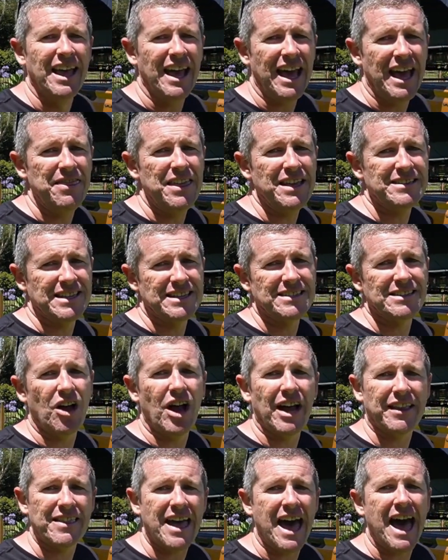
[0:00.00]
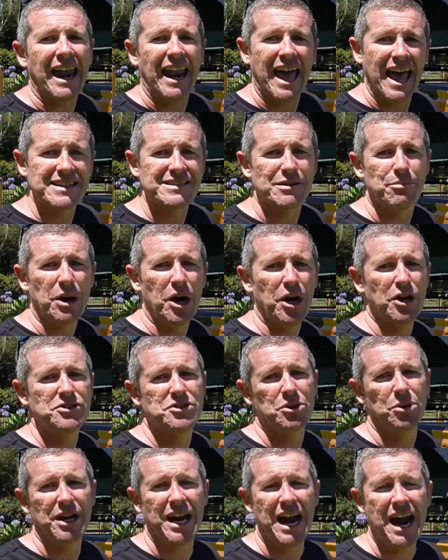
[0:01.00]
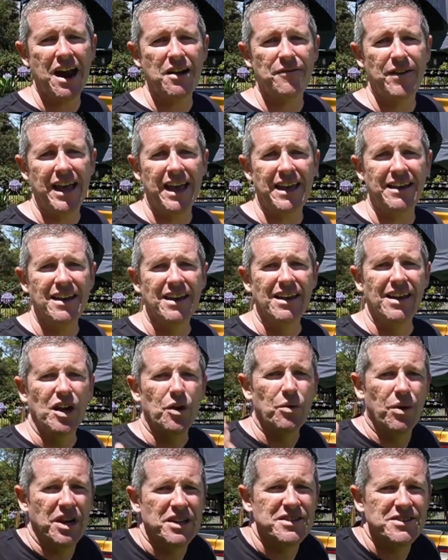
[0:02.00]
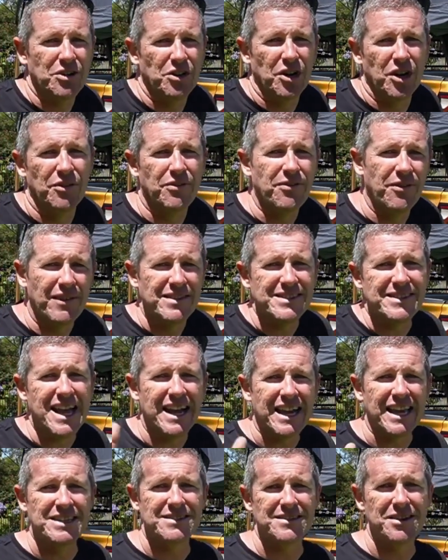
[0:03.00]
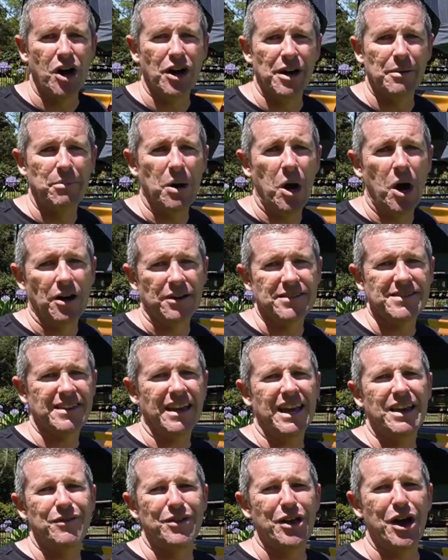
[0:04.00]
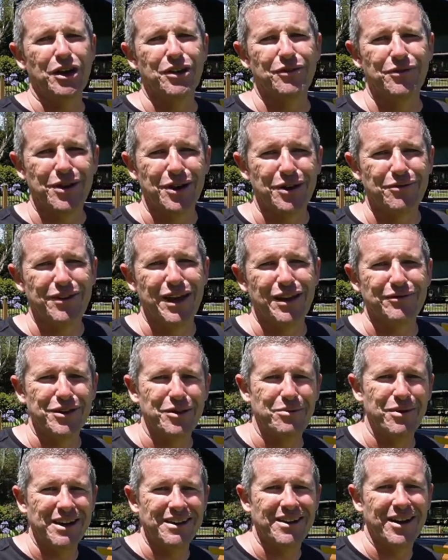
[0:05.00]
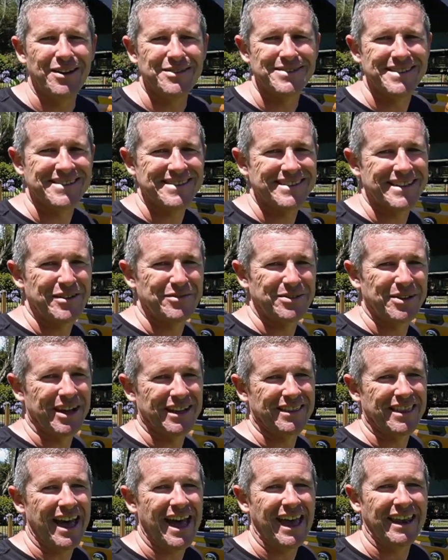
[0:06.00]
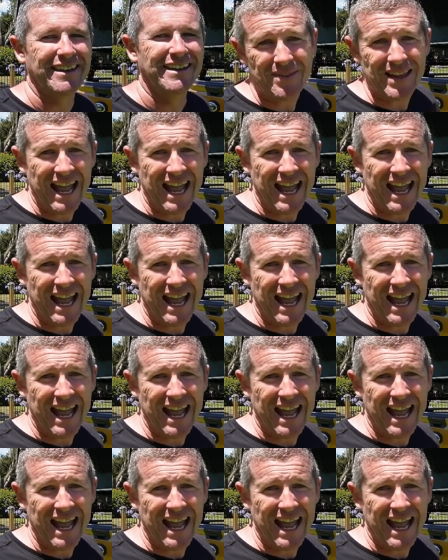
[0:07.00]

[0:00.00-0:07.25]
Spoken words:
And this is like that, as opposed to a caravan where you're sort of stuck inside a box, even though you've got a fair few windows and stuff like that.